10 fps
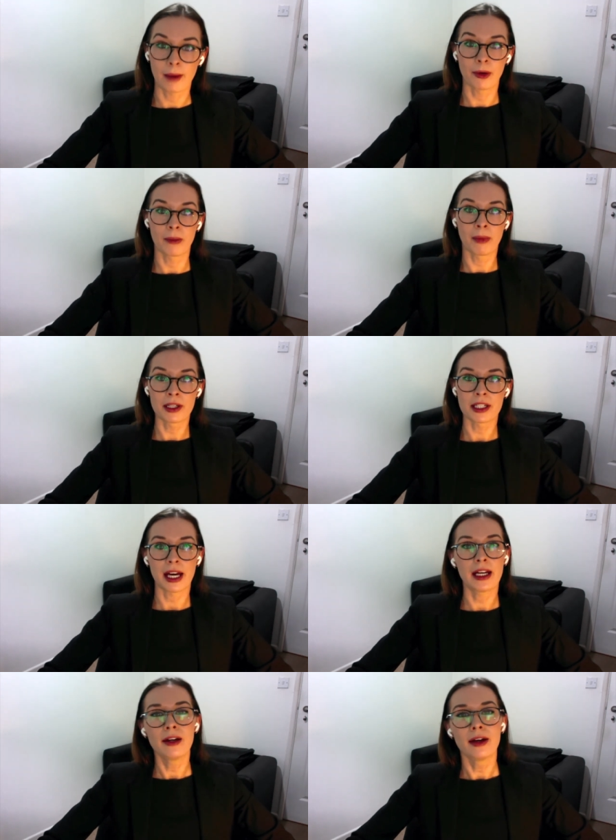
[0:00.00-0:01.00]
on a
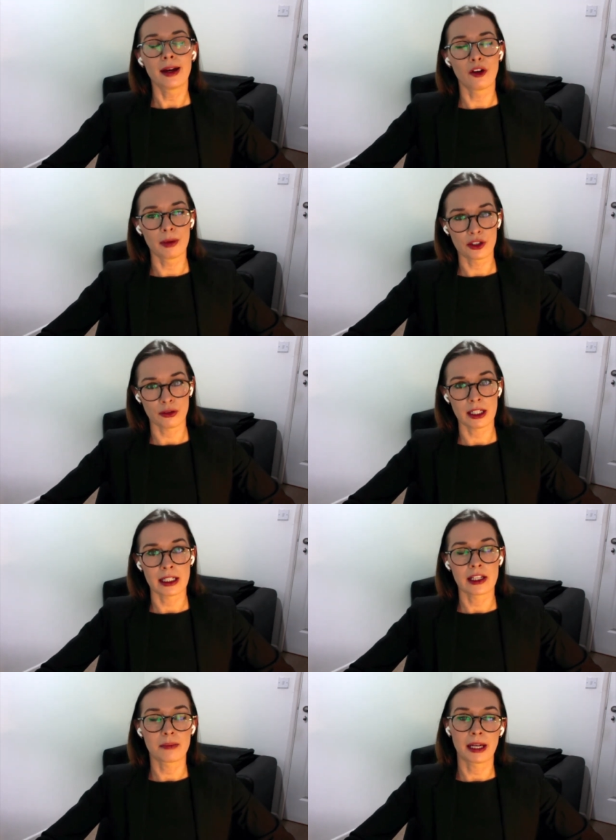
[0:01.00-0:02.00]
Monday, it will be treated
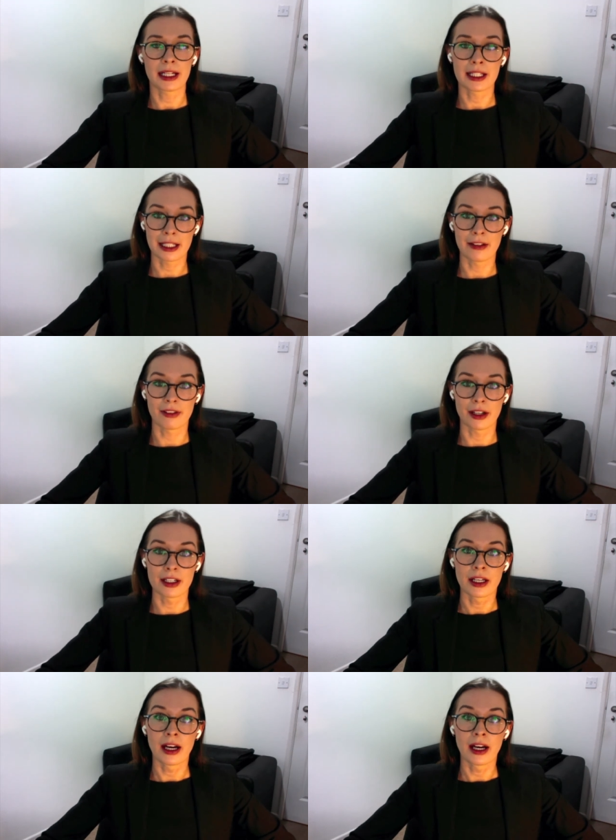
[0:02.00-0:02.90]
as being delivered